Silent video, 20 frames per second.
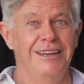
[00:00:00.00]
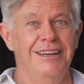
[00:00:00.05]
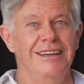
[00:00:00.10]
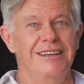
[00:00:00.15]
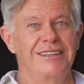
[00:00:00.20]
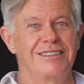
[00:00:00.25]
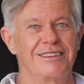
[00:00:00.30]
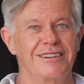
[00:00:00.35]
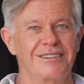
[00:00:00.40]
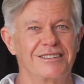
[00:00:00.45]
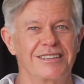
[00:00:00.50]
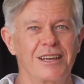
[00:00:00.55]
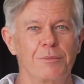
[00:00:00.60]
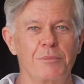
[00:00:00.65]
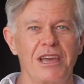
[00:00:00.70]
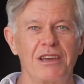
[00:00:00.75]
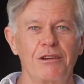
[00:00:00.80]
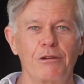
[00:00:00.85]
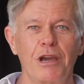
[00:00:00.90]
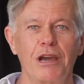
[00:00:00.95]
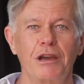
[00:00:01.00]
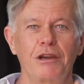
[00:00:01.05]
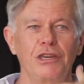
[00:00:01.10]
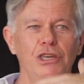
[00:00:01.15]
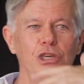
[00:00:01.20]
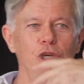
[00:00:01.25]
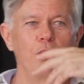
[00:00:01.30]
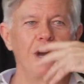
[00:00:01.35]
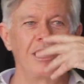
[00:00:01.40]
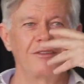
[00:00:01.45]
So somehow
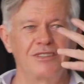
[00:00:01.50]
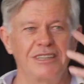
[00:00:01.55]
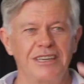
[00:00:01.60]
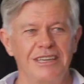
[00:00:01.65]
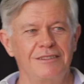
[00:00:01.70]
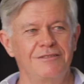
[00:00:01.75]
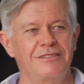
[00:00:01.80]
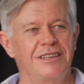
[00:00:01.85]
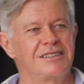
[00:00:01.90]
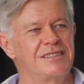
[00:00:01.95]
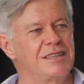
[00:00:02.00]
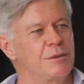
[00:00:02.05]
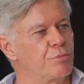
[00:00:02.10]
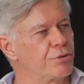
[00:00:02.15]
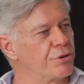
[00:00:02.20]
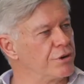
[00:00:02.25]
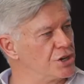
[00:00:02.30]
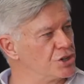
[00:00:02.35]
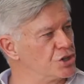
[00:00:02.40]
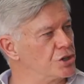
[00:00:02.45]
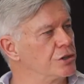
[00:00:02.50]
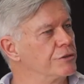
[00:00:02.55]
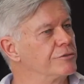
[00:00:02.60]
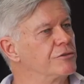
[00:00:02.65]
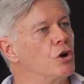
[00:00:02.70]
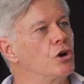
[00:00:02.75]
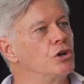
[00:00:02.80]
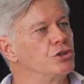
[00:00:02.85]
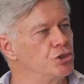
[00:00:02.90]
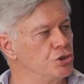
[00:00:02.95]
you have to give this impression of
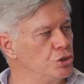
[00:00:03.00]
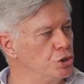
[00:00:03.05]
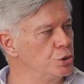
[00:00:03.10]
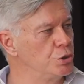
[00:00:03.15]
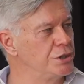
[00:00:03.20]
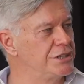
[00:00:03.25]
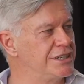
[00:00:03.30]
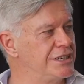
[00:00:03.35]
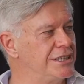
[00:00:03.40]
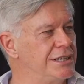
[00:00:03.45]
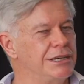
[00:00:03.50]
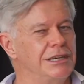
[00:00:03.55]
continuity,